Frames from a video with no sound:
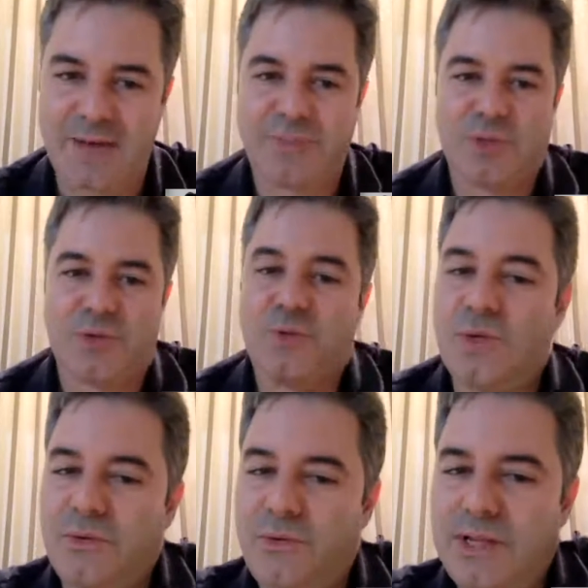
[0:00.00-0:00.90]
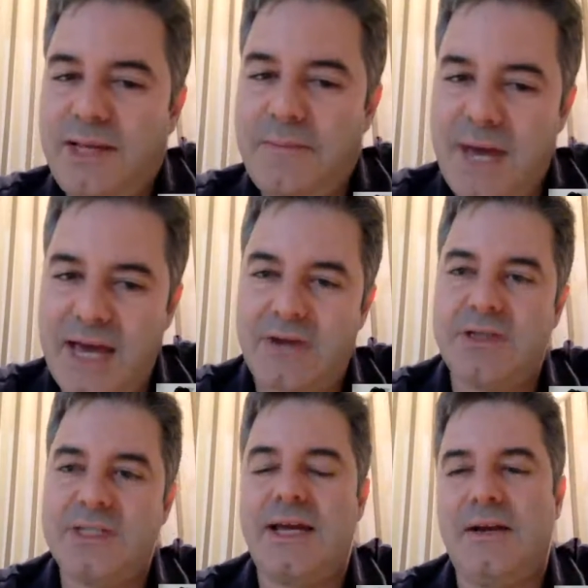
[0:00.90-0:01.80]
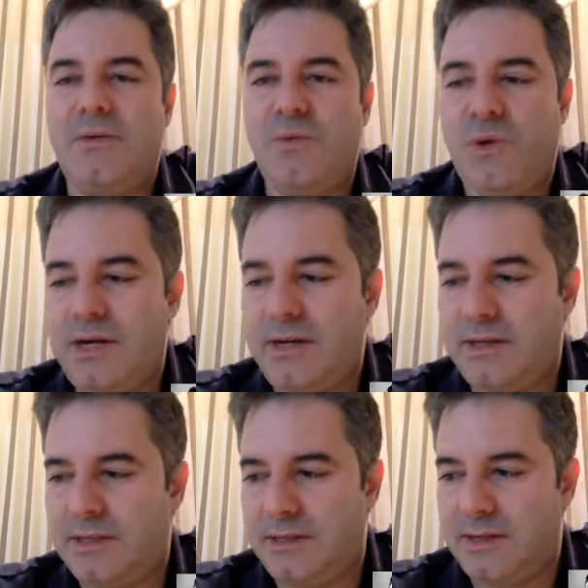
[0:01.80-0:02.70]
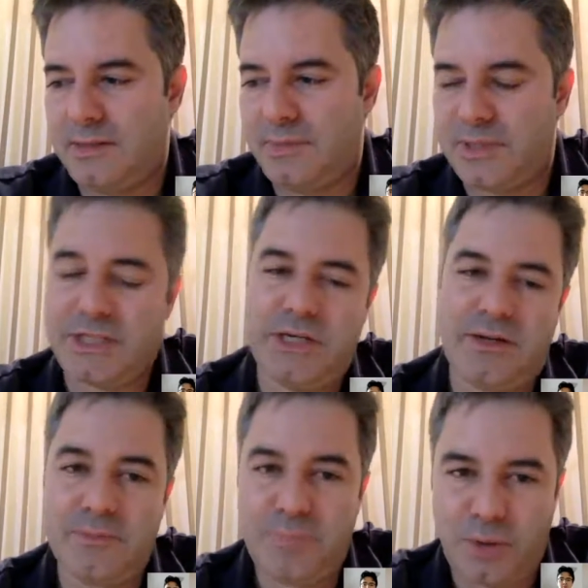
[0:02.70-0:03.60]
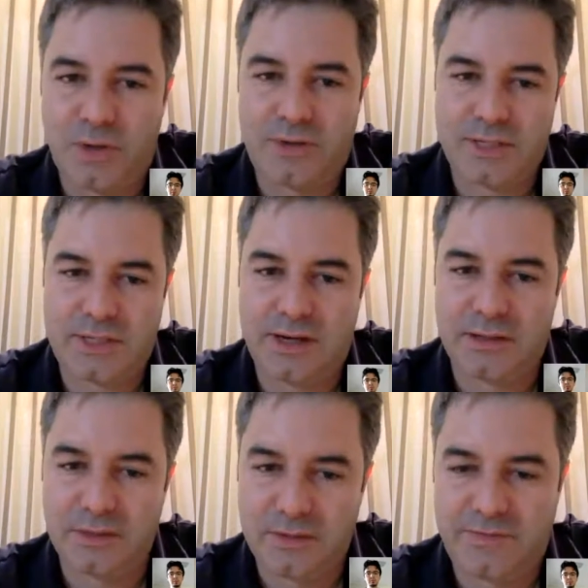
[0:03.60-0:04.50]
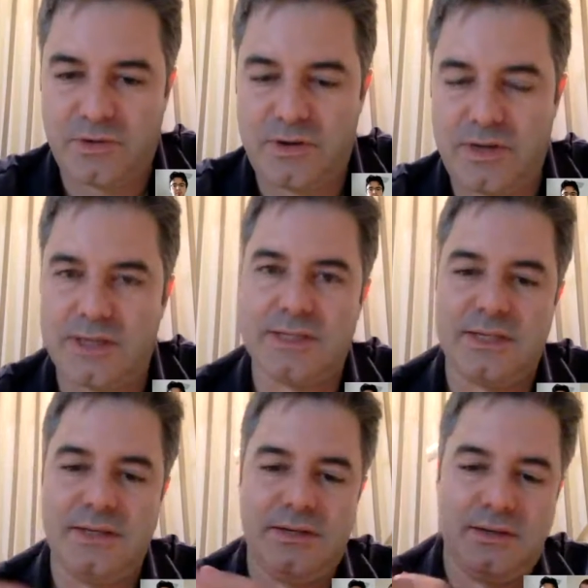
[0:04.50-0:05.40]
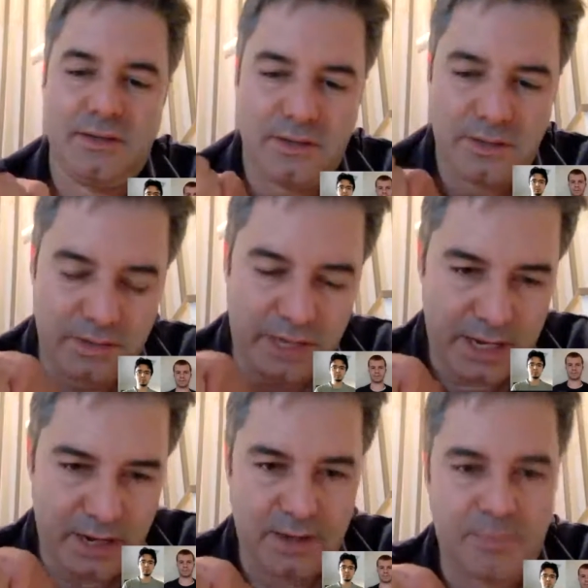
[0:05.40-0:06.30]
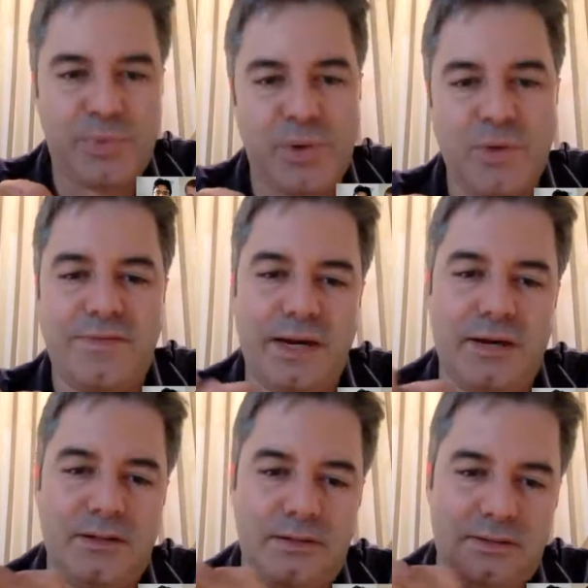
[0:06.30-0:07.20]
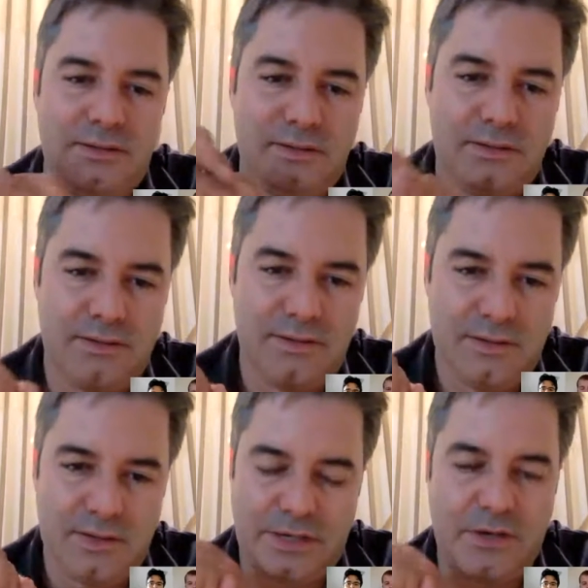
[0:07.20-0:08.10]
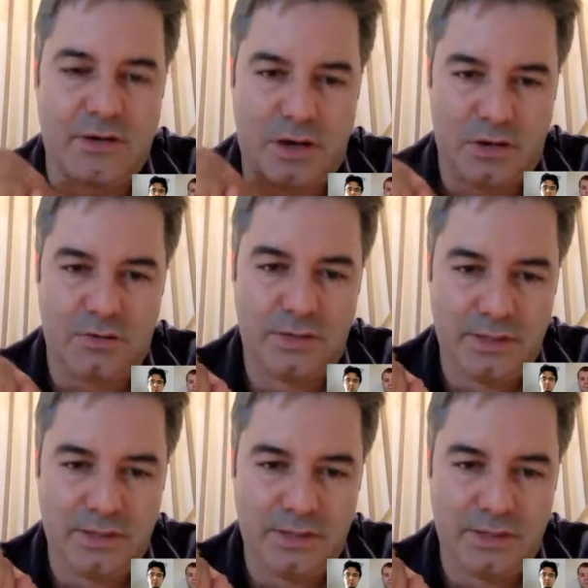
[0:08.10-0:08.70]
Store. What really matters and what a potential employer is going to look for is your GitHub profile and your code.